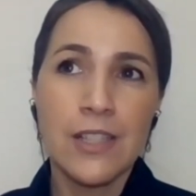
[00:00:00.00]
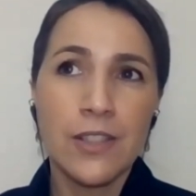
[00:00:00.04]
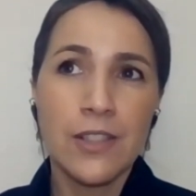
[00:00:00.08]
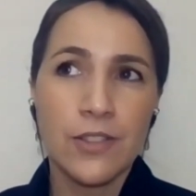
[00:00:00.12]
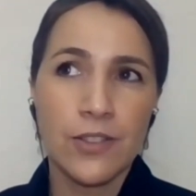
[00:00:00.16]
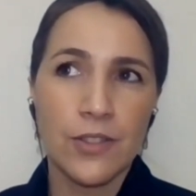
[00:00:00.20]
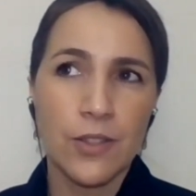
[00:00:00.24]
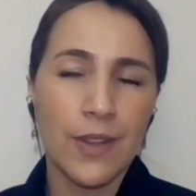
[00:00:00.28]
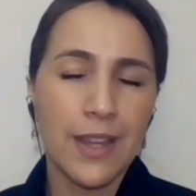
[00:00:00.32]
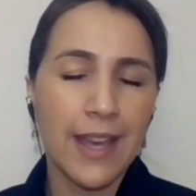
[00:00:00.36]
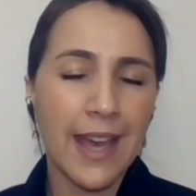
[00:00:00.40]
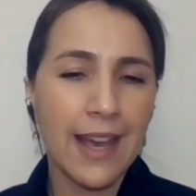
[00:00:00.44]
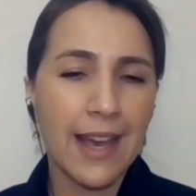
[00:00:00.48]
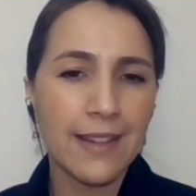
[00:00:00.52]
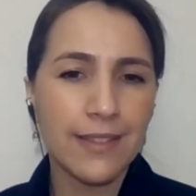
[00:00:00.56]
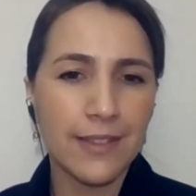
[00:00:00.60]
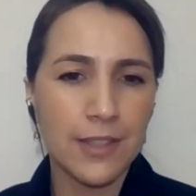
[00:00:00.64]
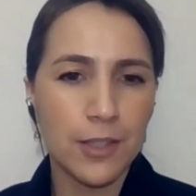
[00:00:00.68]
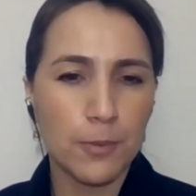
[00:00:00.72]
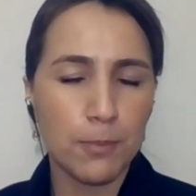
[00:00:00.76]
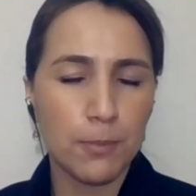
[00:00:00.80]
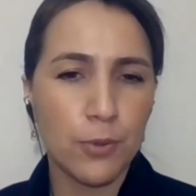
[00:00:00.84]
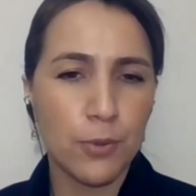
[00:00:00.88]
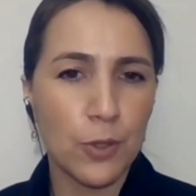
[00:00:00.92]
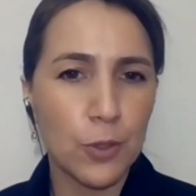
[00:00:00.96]
So they had
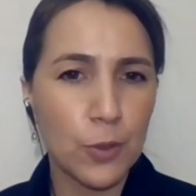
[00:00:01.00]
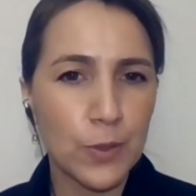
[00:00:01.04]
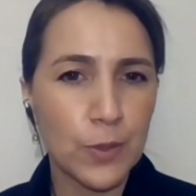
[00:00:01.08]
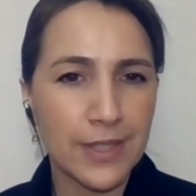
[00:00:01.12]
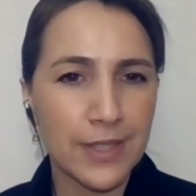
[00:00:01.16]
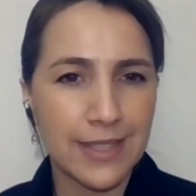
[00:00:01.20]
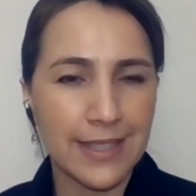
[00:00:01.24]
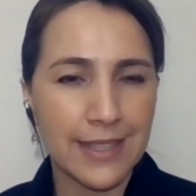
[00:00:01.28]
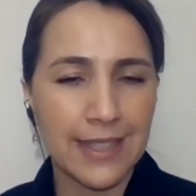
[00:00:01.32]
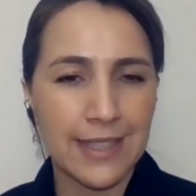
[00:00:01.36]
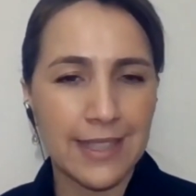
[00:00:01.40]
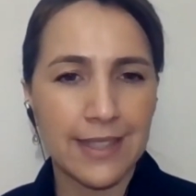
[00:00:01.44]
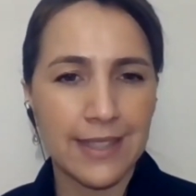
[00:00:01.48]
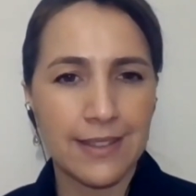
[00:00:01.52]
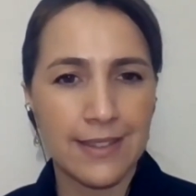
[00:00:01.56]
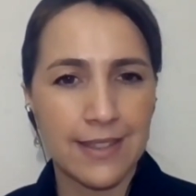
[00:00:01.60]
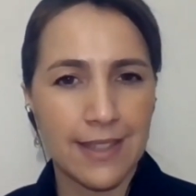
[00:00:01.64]
their protein,